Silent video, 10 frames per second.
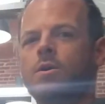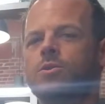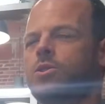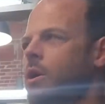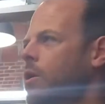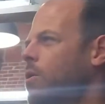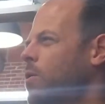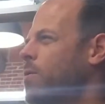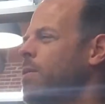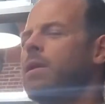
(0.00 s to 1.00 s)

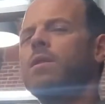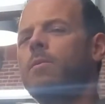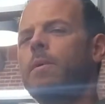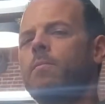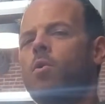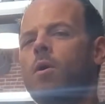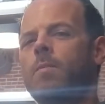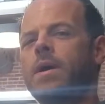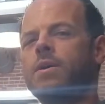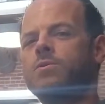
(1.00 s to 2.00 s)
So a little bit more
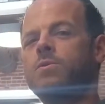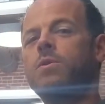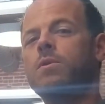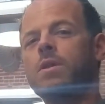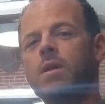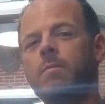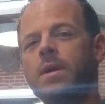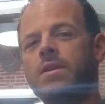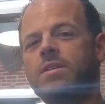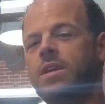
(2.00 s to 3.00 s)
because we're doing
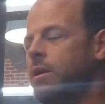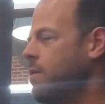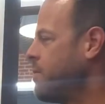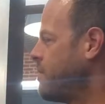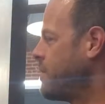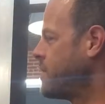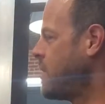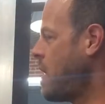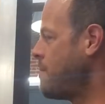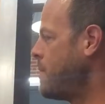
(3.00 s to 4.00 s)
Olympic this year for the first
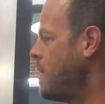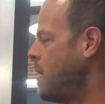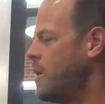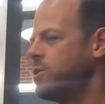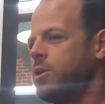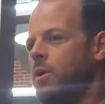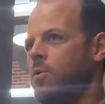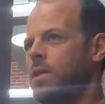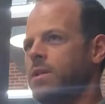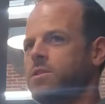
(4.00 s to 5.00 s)
time.
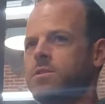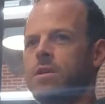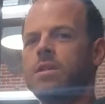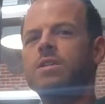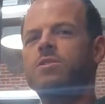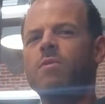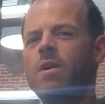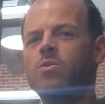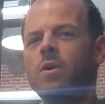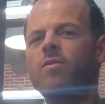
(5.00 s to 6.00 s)
So that's at least
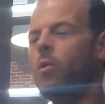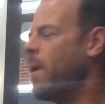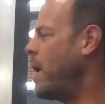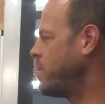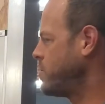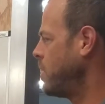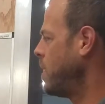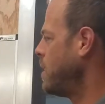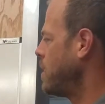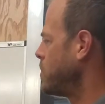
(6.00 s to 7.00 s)
around 24 miles.
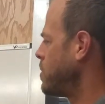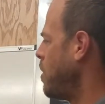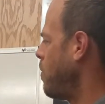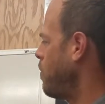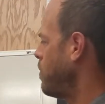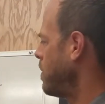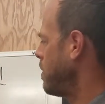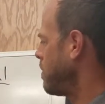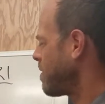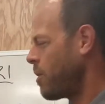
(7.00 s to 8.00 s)
So
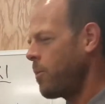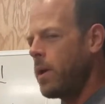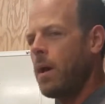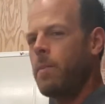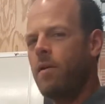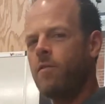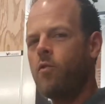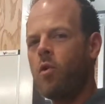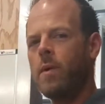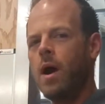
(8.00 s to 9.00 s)
it's a little bit above a
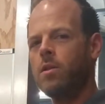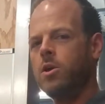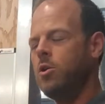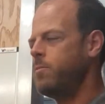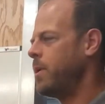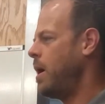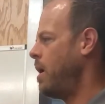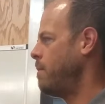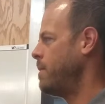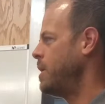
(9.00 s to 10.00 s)
4-mile loop.
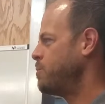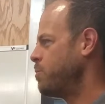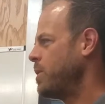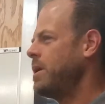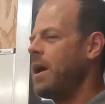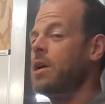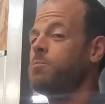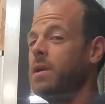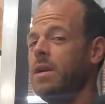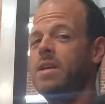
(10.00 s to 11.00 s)
It's pretty nice,
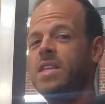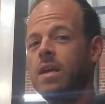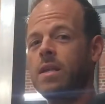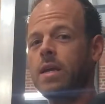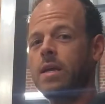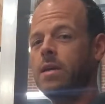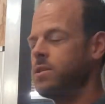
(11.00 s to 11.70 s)
but it is hilly.